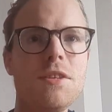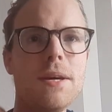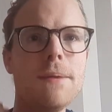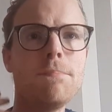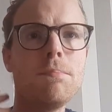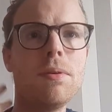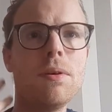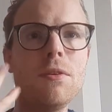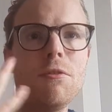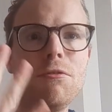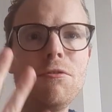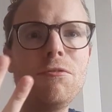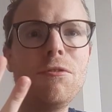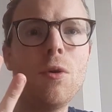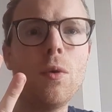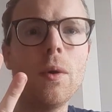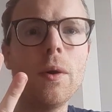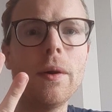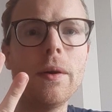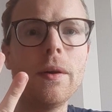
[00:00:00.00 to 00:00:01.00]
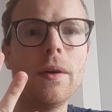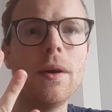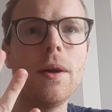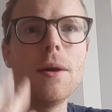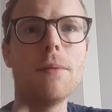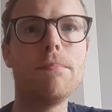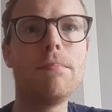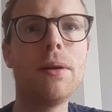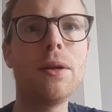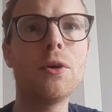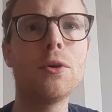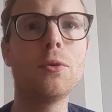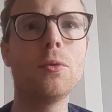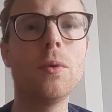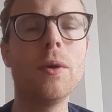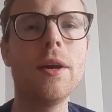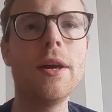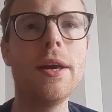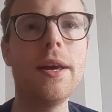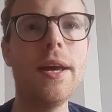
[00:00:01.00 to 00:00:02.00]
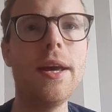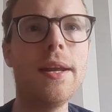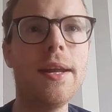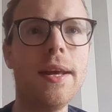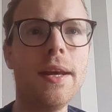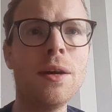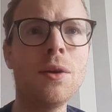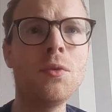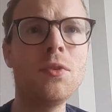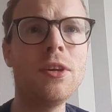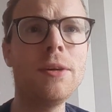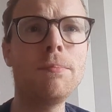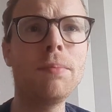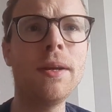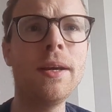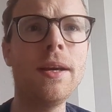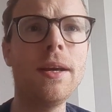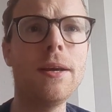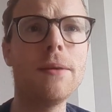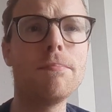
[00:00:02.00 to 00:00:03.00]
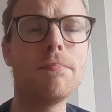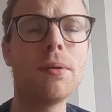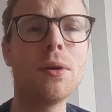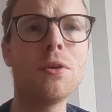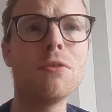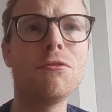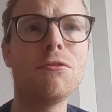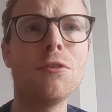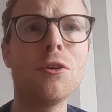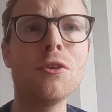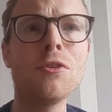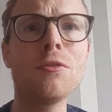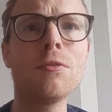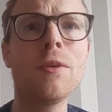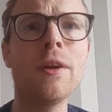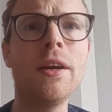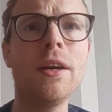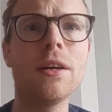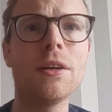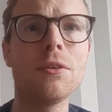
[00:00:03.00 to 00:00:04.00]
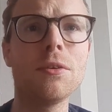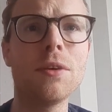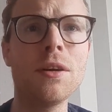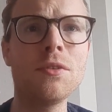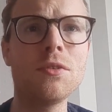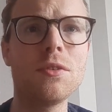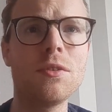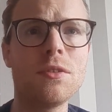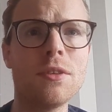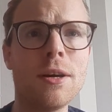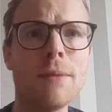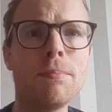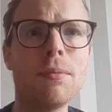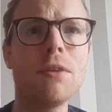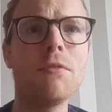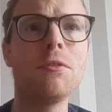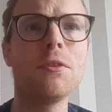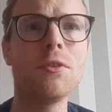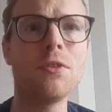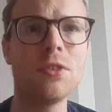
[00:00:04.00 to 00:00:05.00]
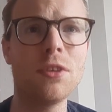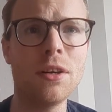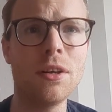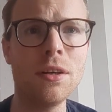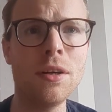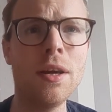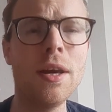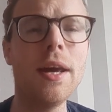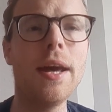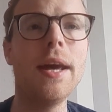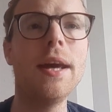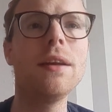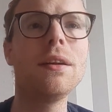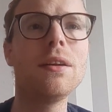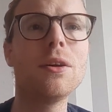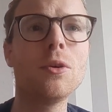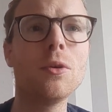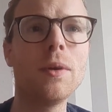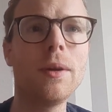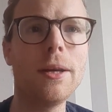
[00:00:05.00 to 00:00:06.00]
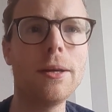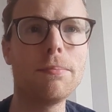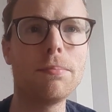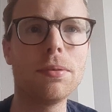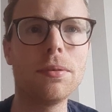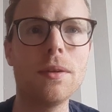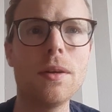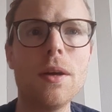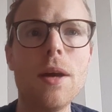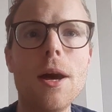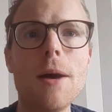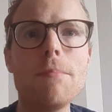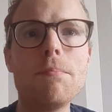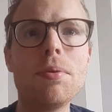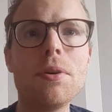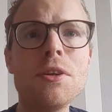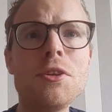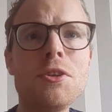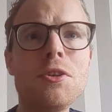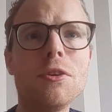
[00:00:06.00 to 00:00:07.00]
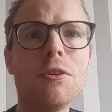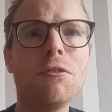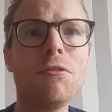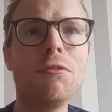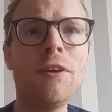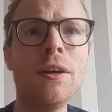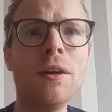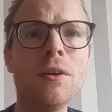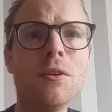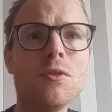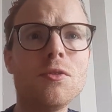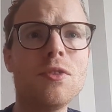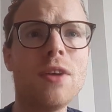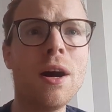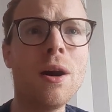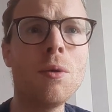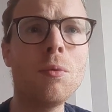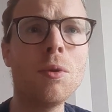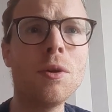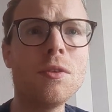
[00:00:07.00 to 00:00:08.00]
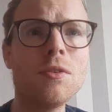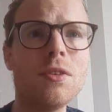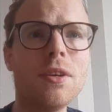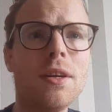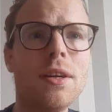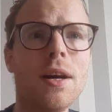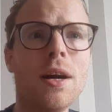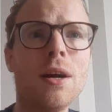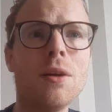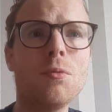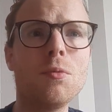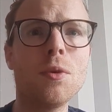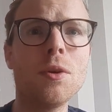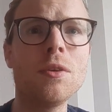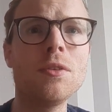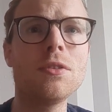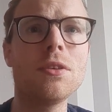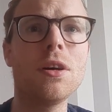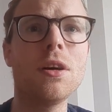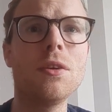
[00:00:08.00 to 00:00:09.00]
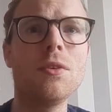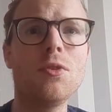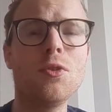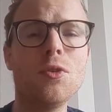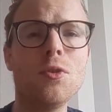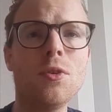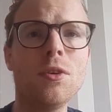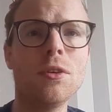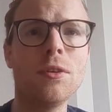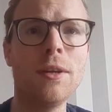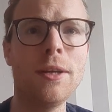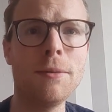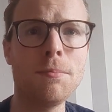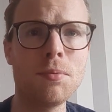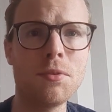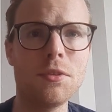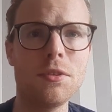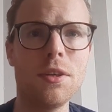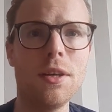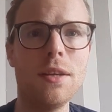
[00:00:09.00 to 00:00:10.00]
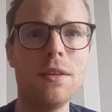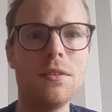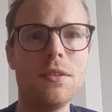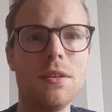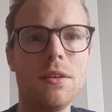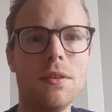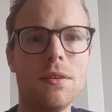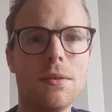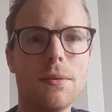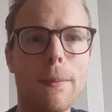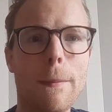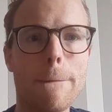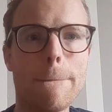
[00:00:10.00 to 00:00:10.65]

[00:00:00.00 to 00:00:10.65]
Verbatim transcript: Tip 4. Blow. Inhale deeply and blow forcefully across the top of your tongue and lower lip. Push your fingers downwards and outwards onto your lips and teeth.